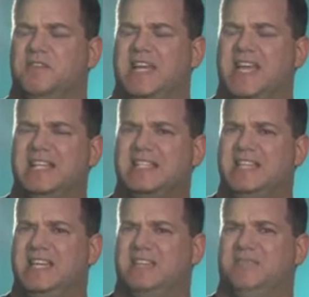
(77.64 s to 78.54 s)
if I can't
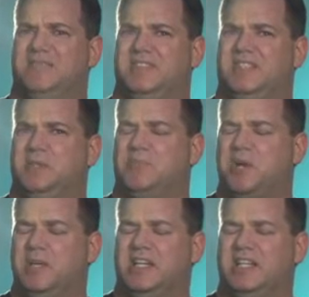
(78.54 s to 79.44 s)
see it, I'm
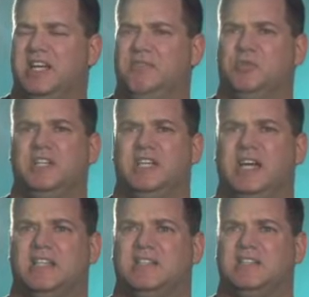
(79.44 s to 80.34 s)
probably inclined really
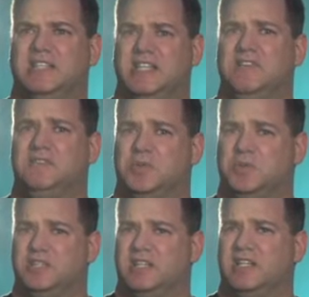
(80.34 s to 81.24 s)
not to give
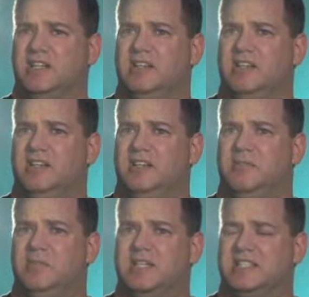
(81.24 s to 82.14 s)
towards it,
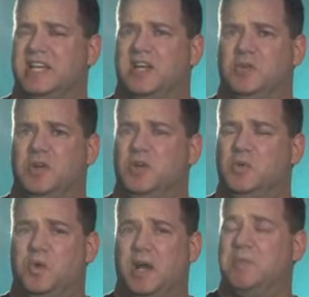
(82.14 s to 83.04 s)
because I don't know
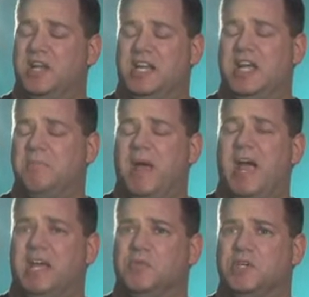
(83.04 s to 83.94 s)
what I'm going to get
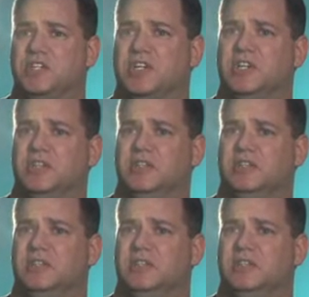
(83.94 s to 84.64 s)
back in return.